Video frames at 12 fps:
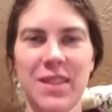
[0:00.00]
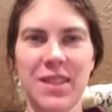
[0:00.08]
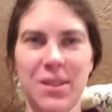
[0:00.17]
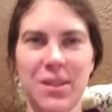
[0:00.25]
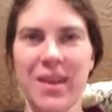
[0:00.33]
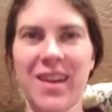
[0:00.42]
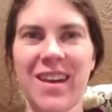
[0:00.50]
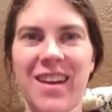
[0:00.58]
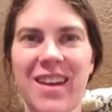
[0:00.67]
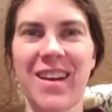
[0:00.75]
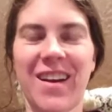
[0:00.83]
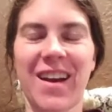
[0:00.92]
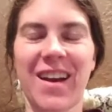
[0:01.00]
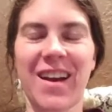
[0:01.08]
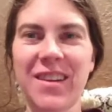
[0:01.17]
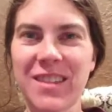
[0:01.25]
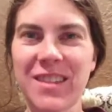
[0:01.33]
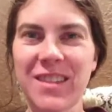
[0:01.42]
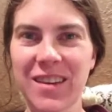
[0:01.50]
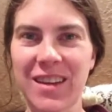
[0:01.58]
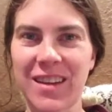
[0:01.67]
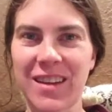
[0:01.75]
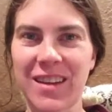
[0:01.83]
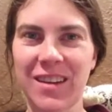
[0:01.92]
Miss Sweet here. How you
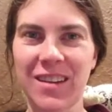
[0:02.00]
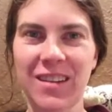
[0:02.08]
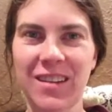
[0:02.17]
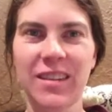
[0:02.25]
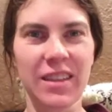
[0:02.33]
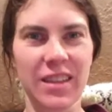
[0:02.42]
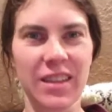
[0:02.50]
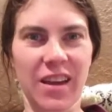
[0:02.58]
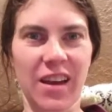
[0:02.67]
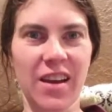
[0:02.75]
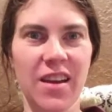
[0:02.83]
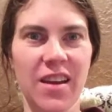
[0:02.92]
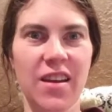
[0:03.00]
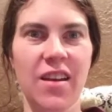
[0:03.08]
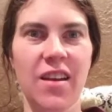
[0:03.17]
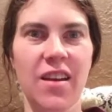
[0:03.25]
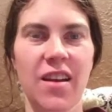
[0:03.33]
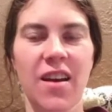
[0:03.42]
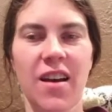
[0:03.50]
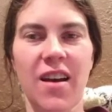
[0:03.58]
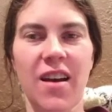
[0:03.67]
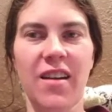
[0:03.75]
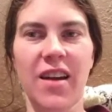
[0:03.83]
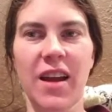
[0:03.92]
doing? Good?
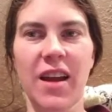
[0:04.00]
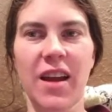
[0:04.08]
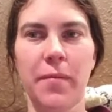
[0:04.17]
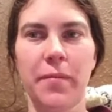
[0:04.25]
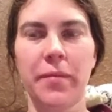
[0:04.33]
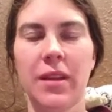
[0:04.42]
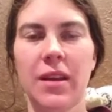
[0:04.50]
Alright.